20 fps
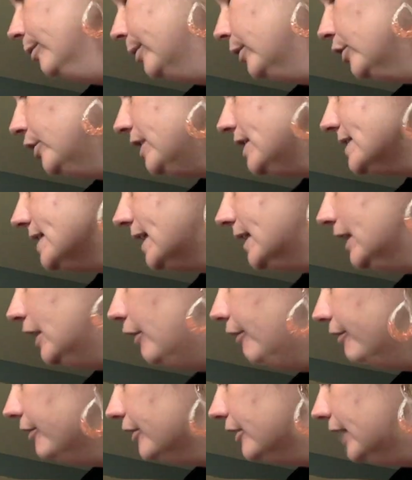birdies all
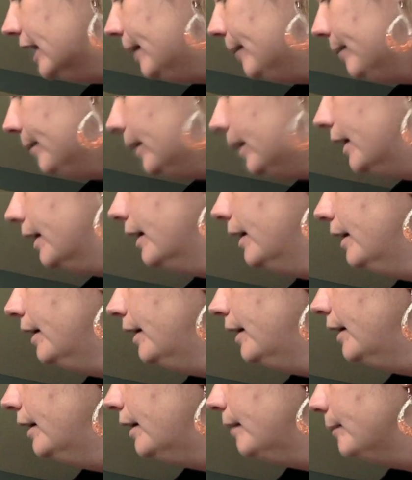over it, but
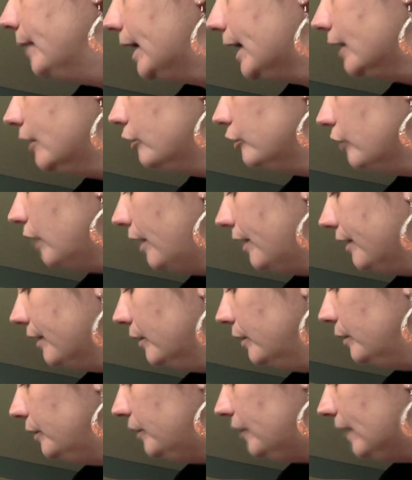I'm not going to draw
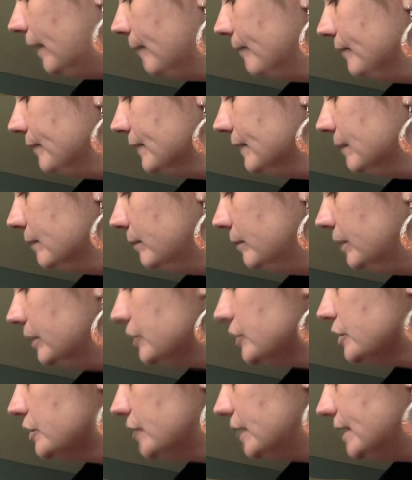those yet. But
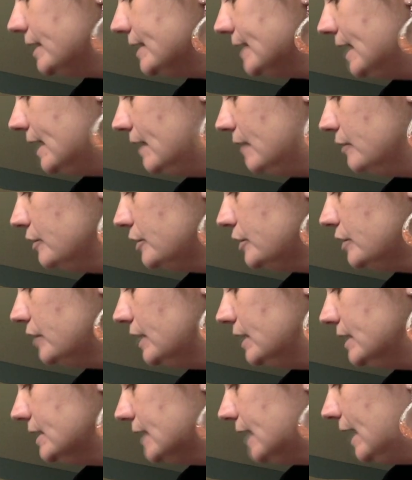straight down,
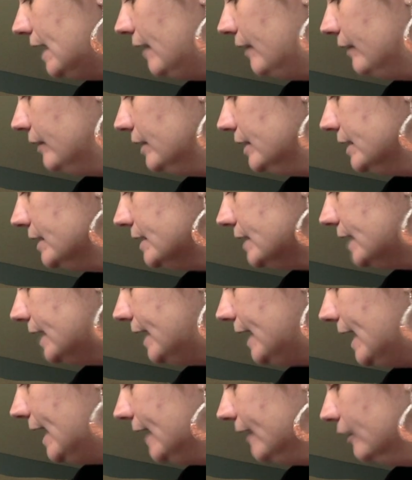
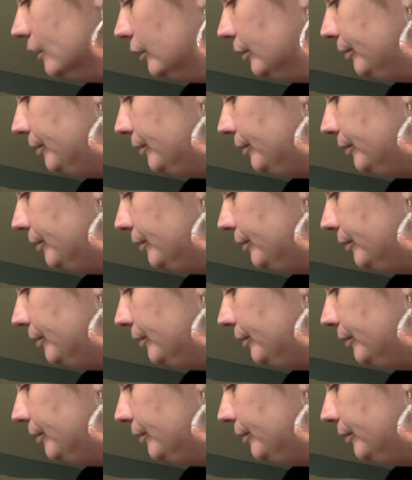diagonal,